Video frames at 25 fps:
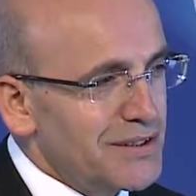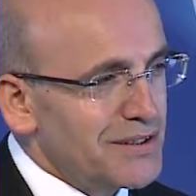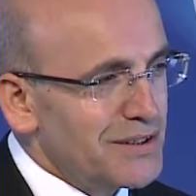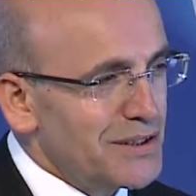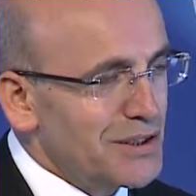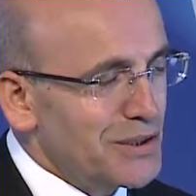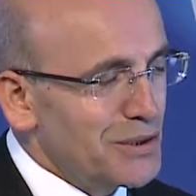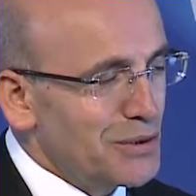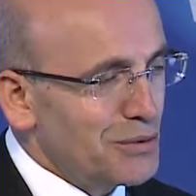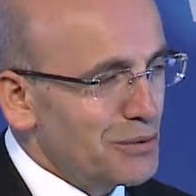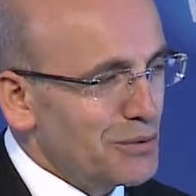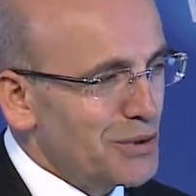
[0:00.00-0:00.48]

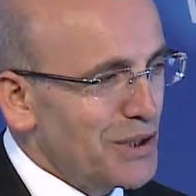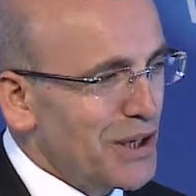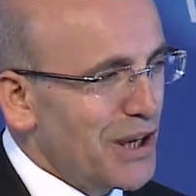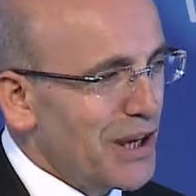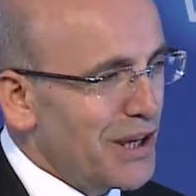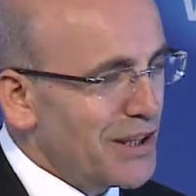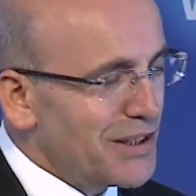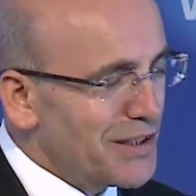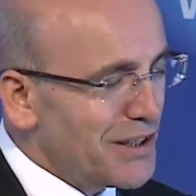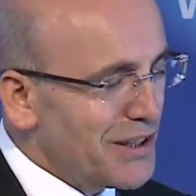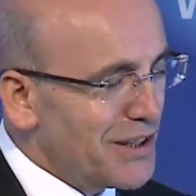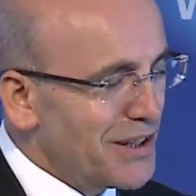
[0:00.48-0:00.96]
we
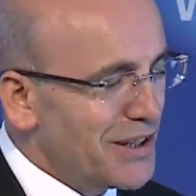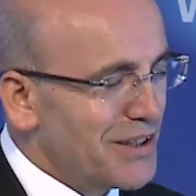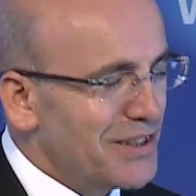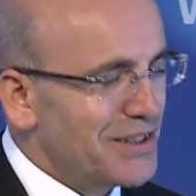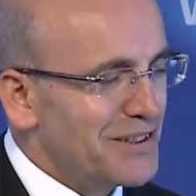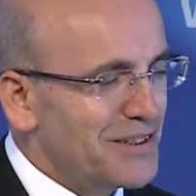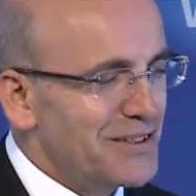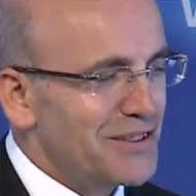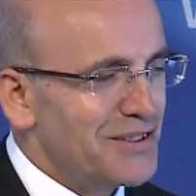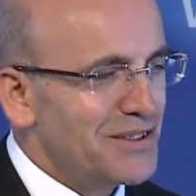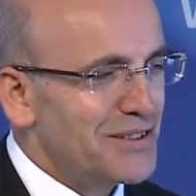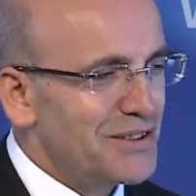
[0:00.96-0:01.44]
had
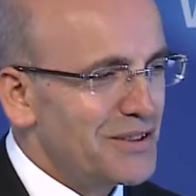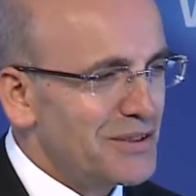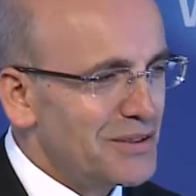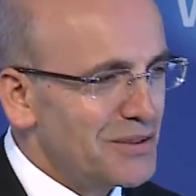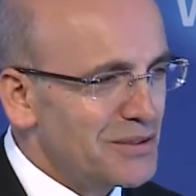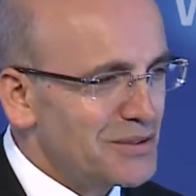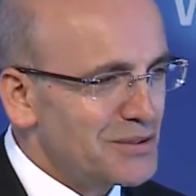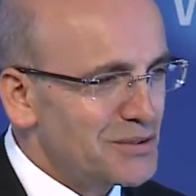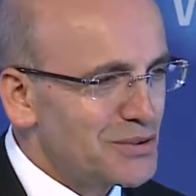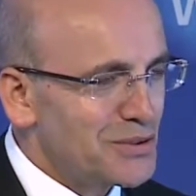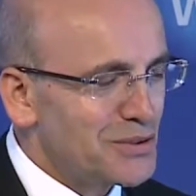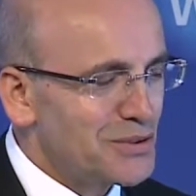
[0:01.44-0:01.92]
a
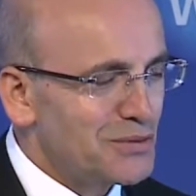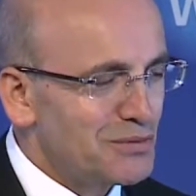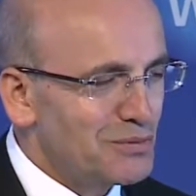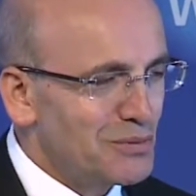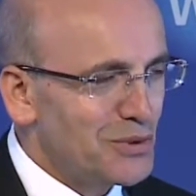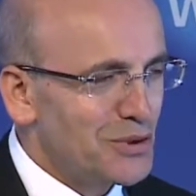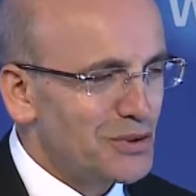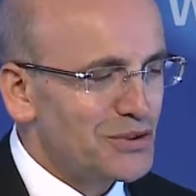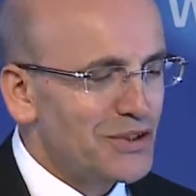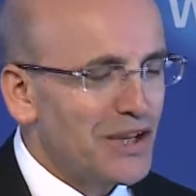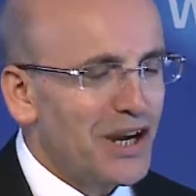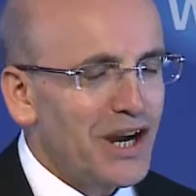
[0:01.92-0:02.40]
sort of
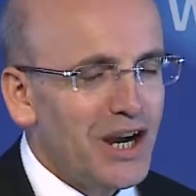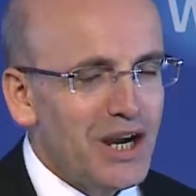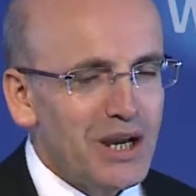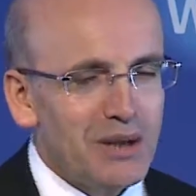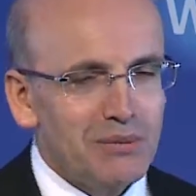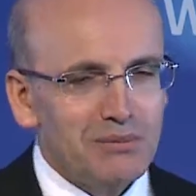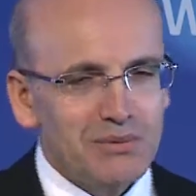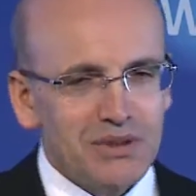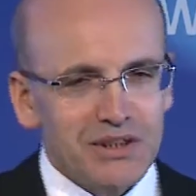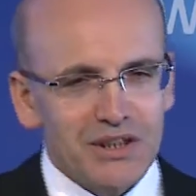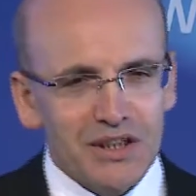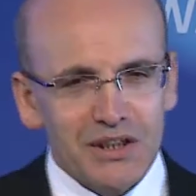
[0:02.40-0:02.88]
more
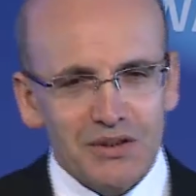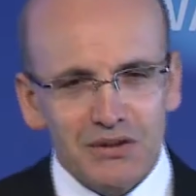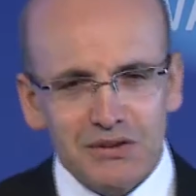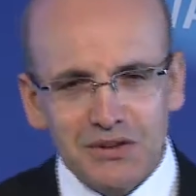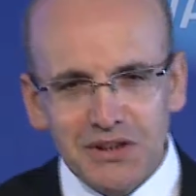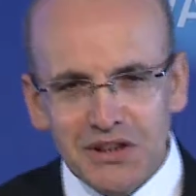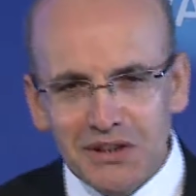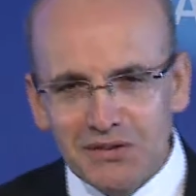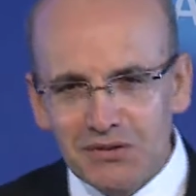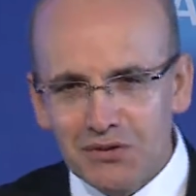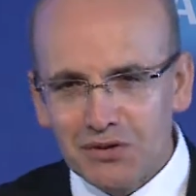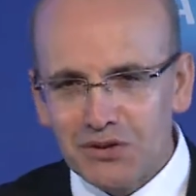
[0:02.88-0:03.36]
time that I could
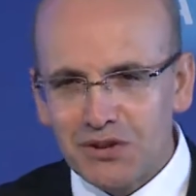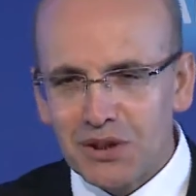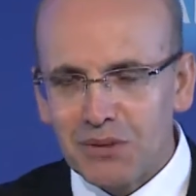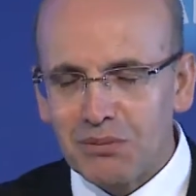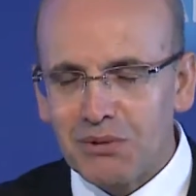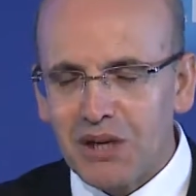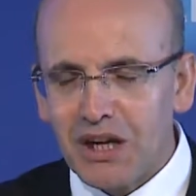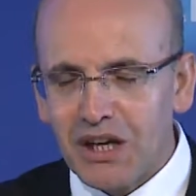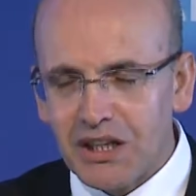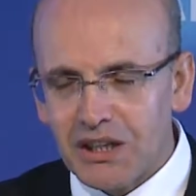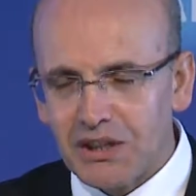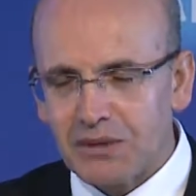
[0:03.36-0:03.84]
give you some
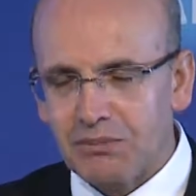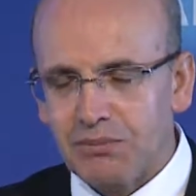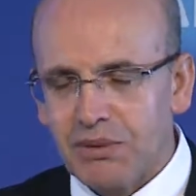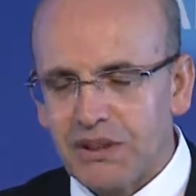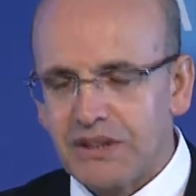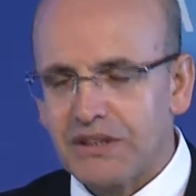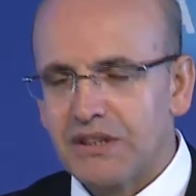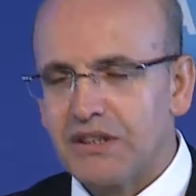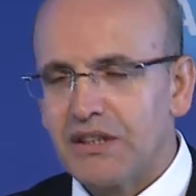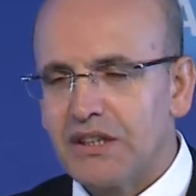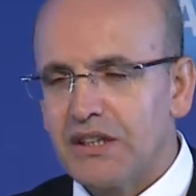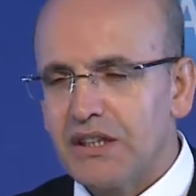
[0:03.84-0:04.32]
color,
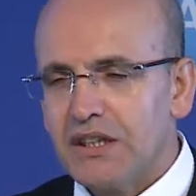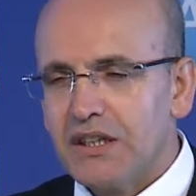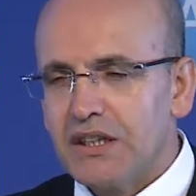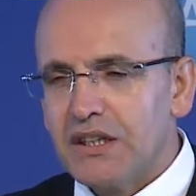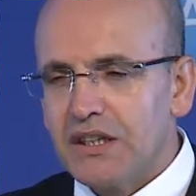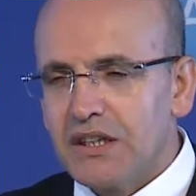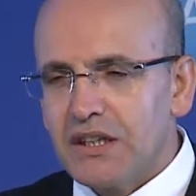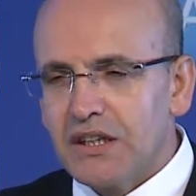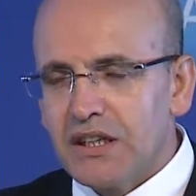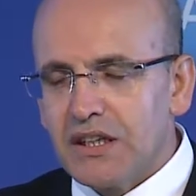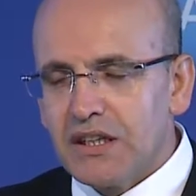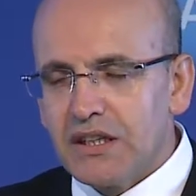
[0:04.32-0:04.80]
but
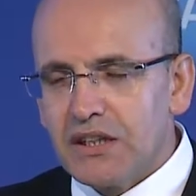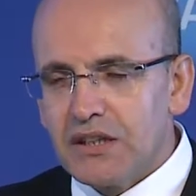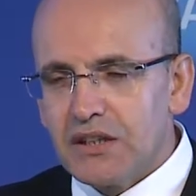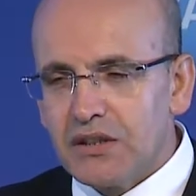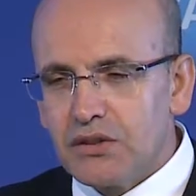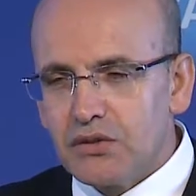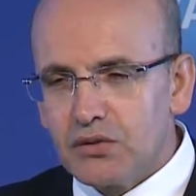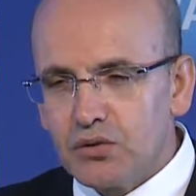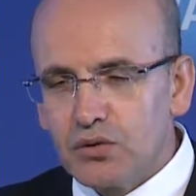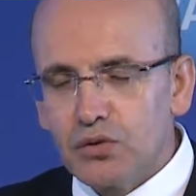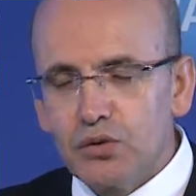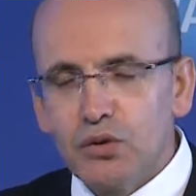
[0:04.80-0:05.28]

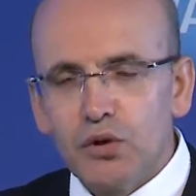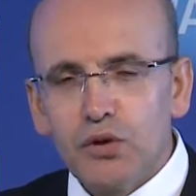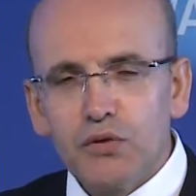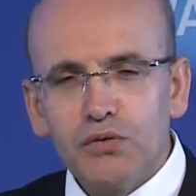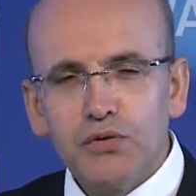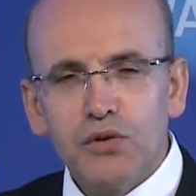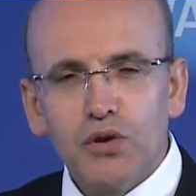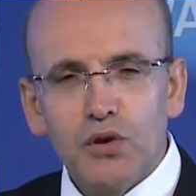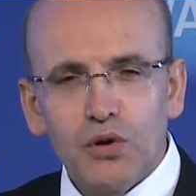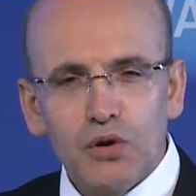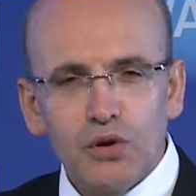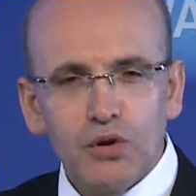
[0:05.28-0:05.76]
rule
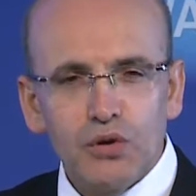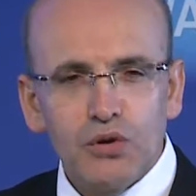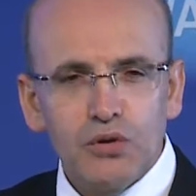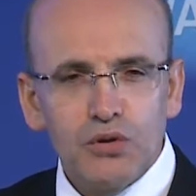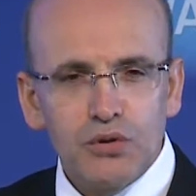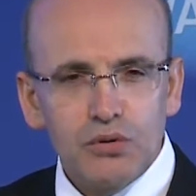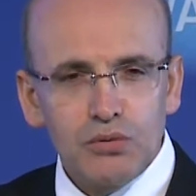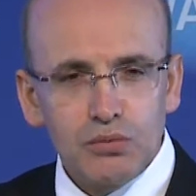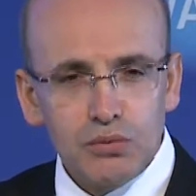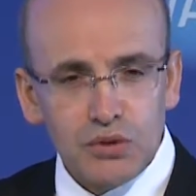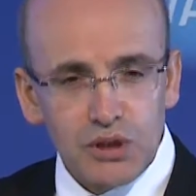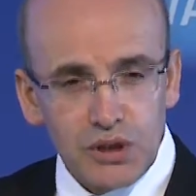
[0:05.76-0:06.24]
of law
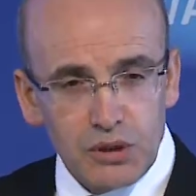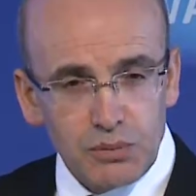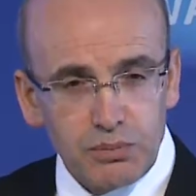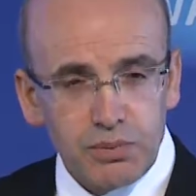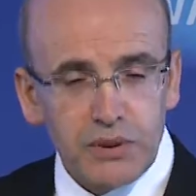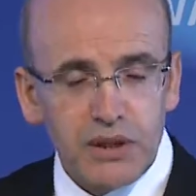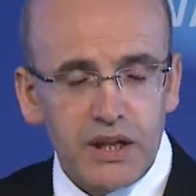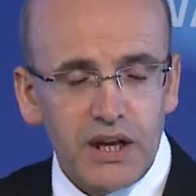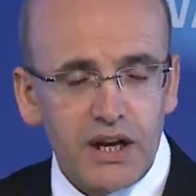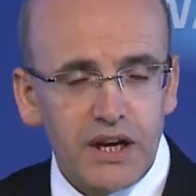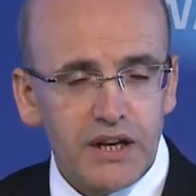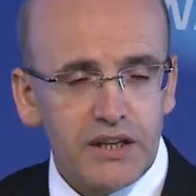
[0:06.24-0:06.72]
will
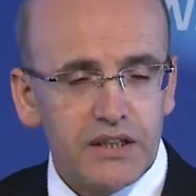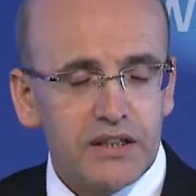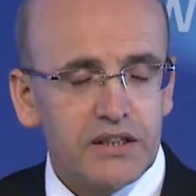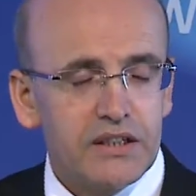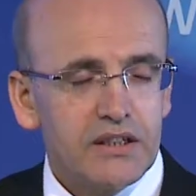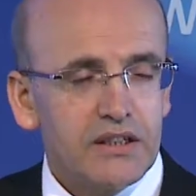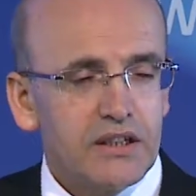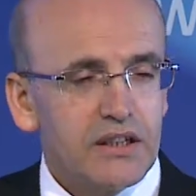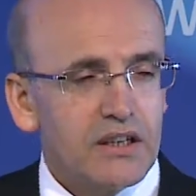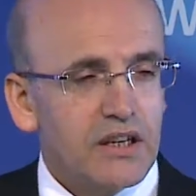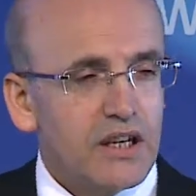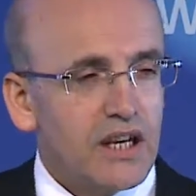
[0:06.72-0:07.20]
apply,
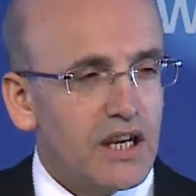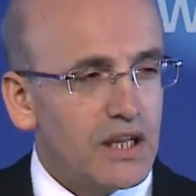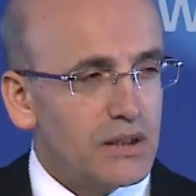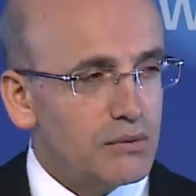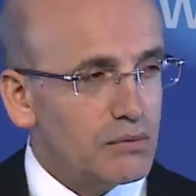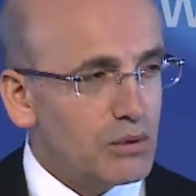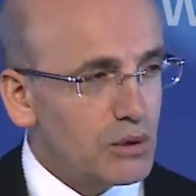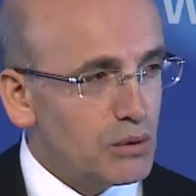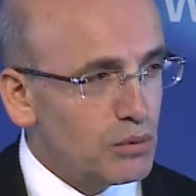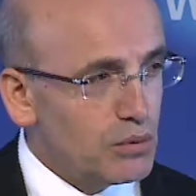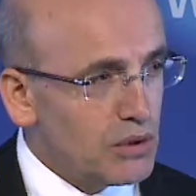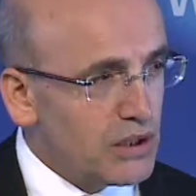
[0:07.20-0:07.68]
and
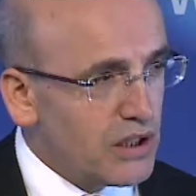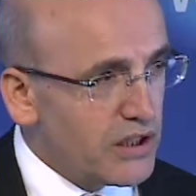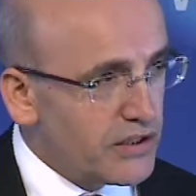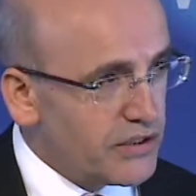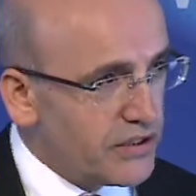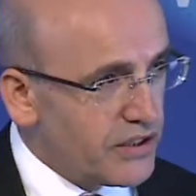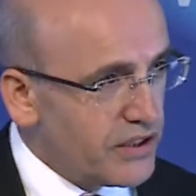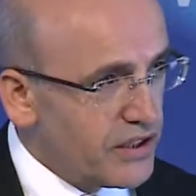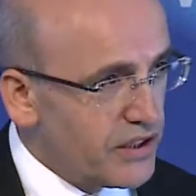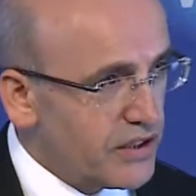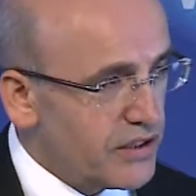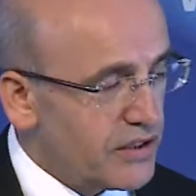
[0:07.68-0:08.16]
we will
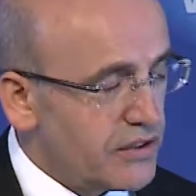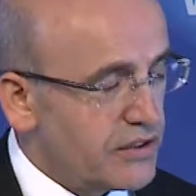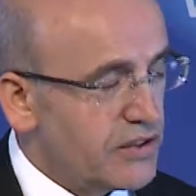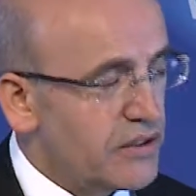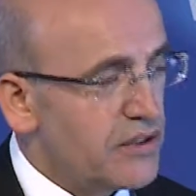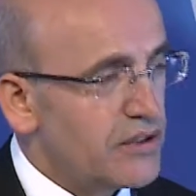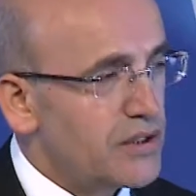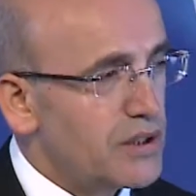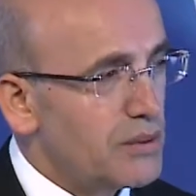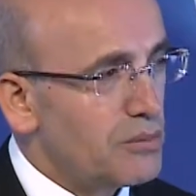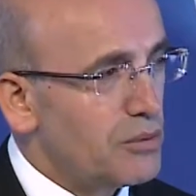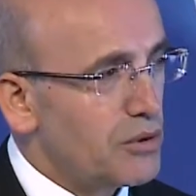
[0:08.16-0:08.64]
adhere
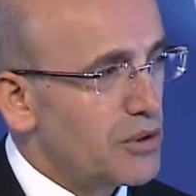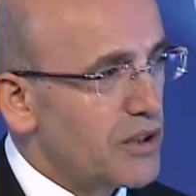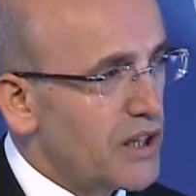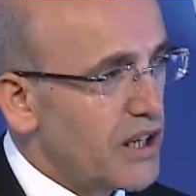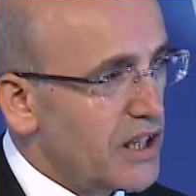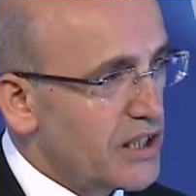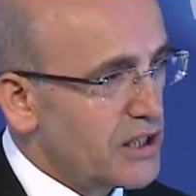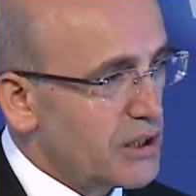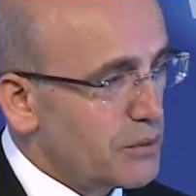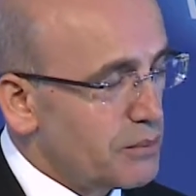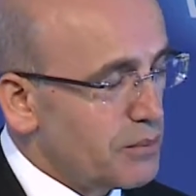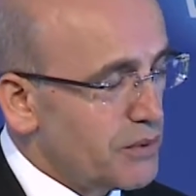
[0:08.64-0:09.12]

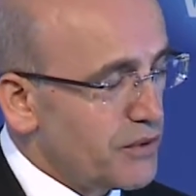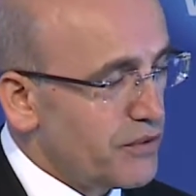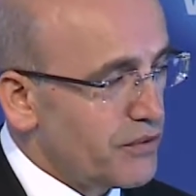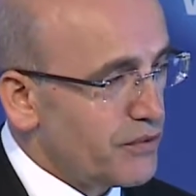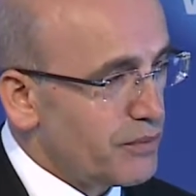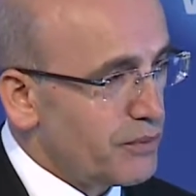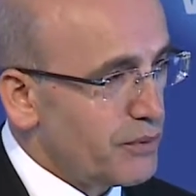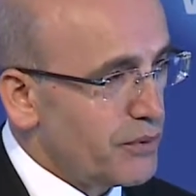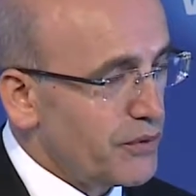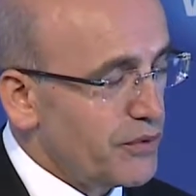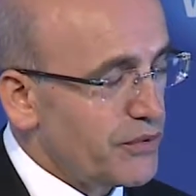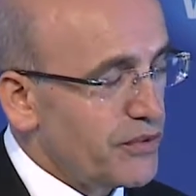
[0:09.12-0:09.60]
democratic
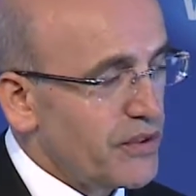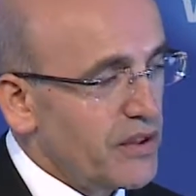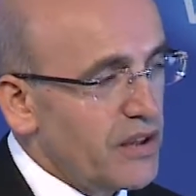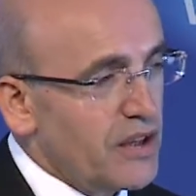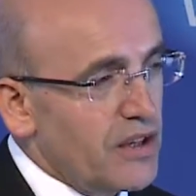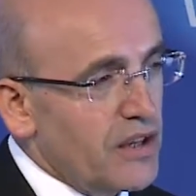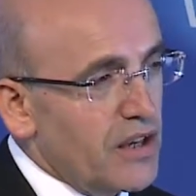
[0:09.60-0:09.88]
principles.